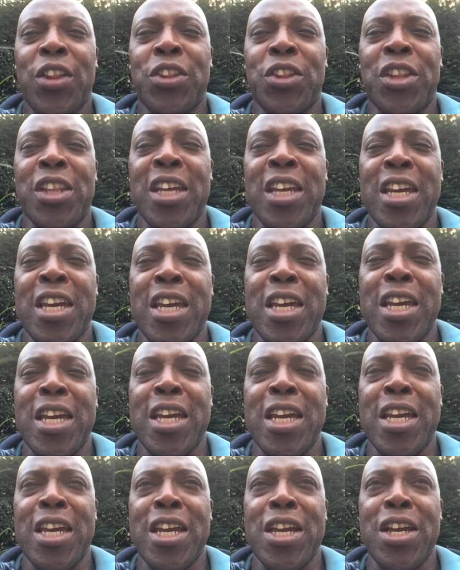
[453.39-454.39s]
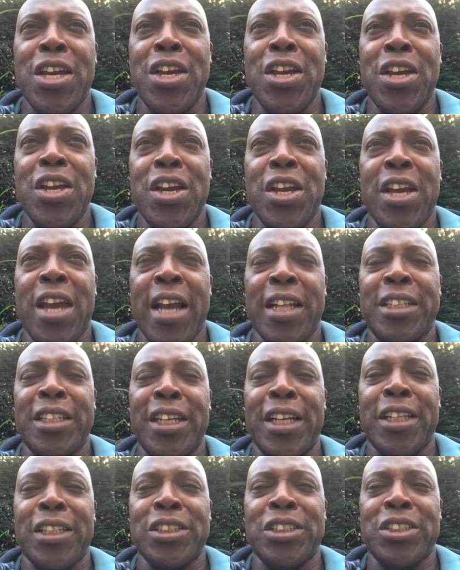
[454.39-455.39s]
the
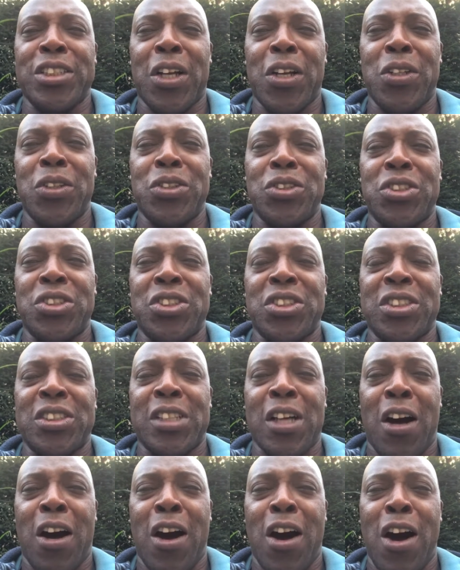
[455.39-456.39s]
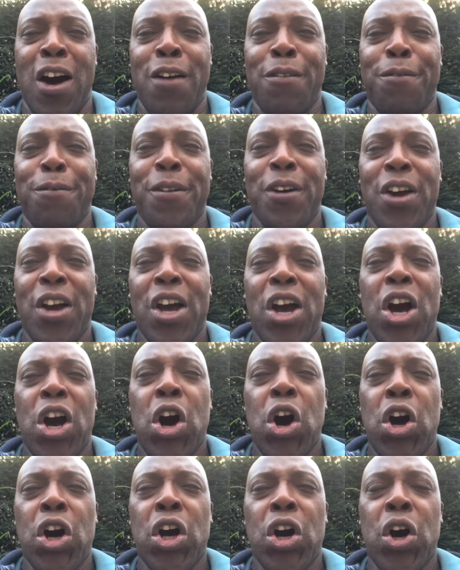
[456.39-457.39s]
Gedye Sons staff
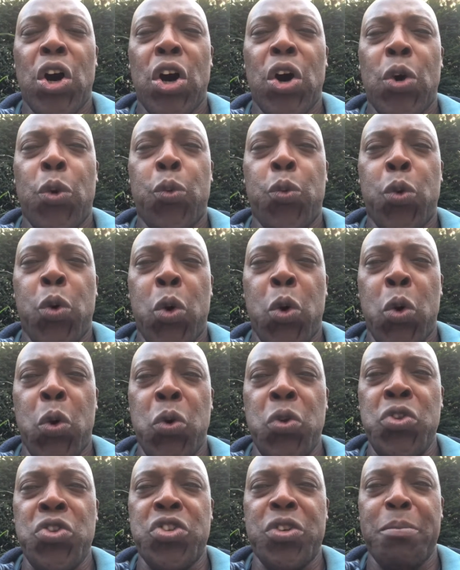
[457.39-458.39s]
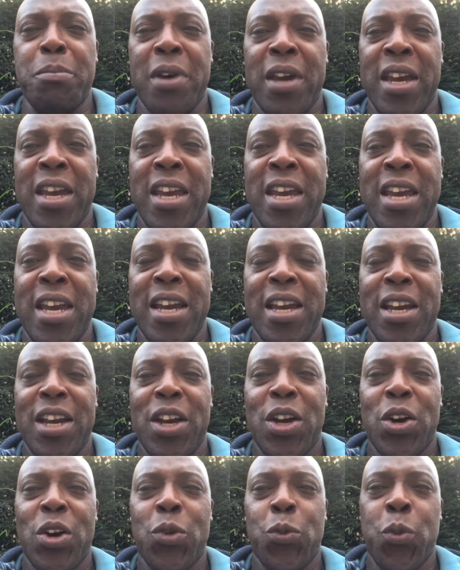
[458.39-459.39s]
warned me
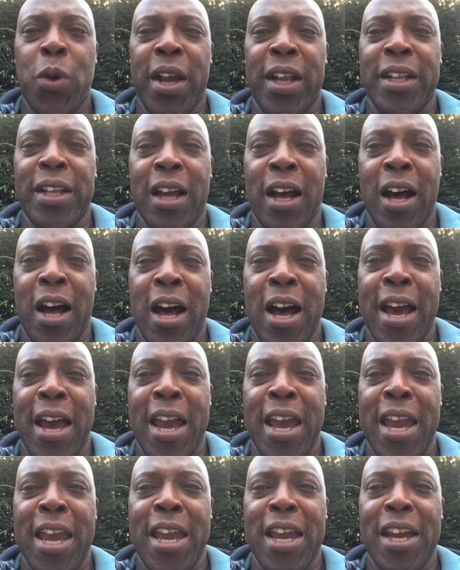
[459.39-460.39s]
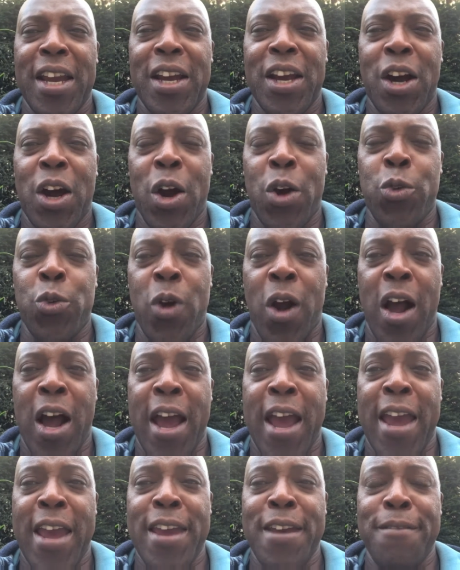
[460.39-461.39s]
when I
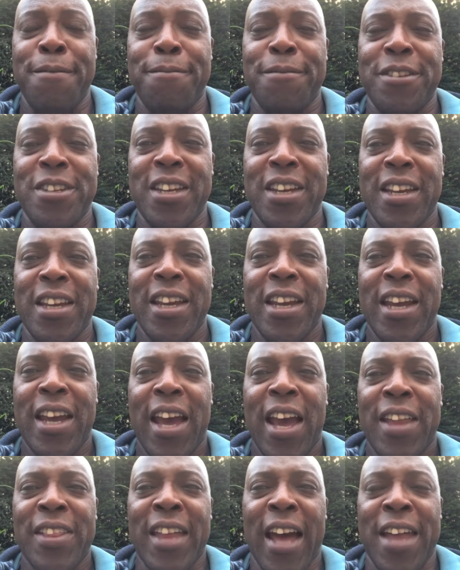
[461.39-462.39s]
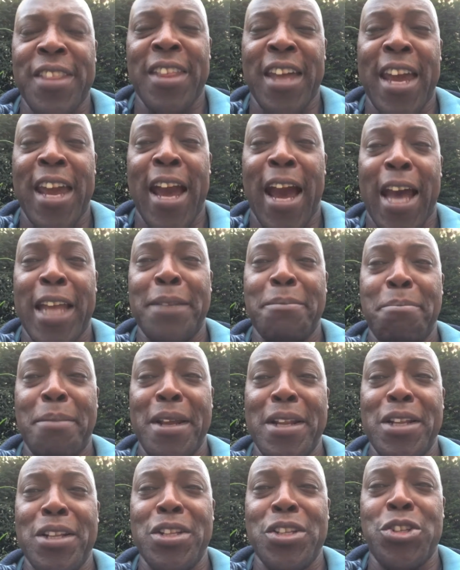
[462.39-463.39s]
arrived that they had
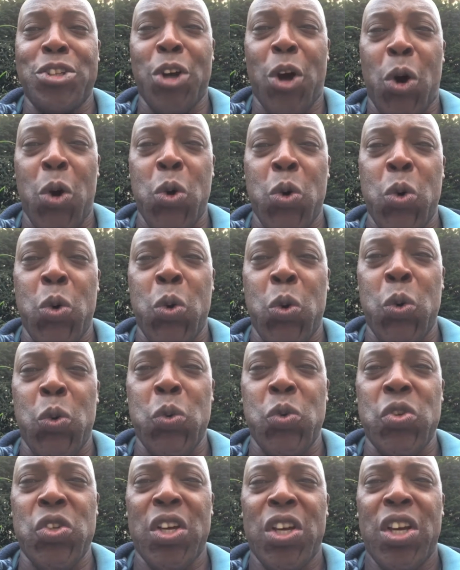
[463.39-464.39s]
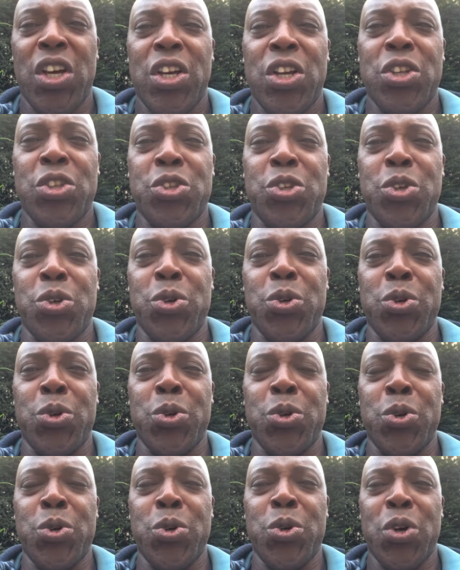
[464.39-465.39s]
been told
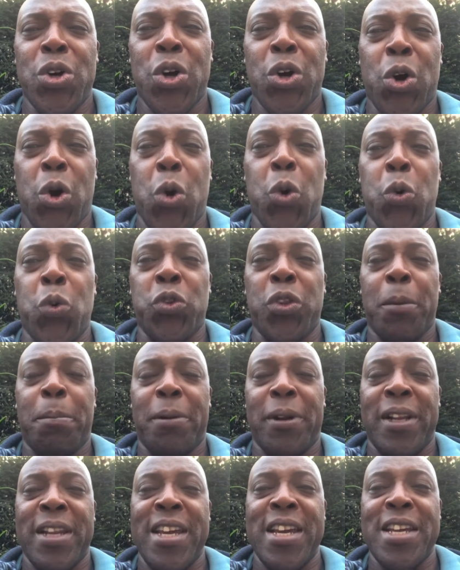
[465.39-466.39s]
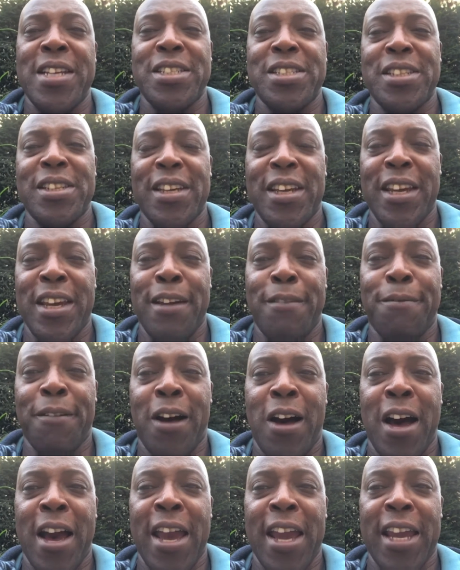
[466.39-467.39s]
to call the police if
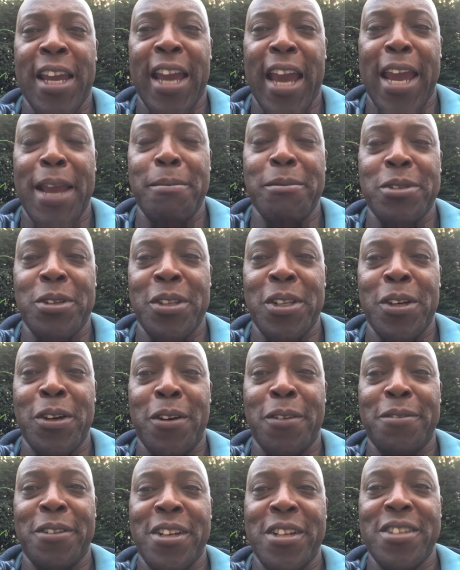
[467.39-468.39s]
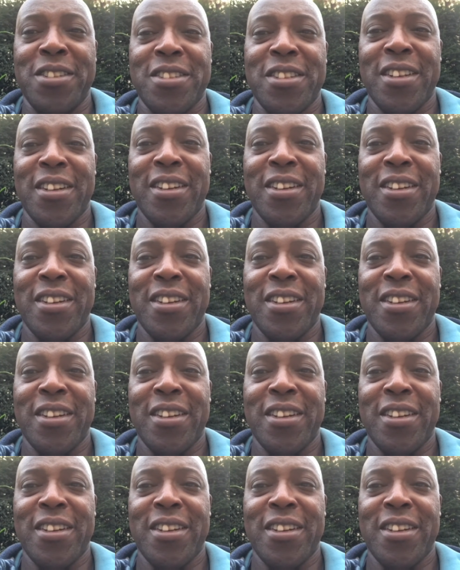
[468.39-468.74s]
I came to the office,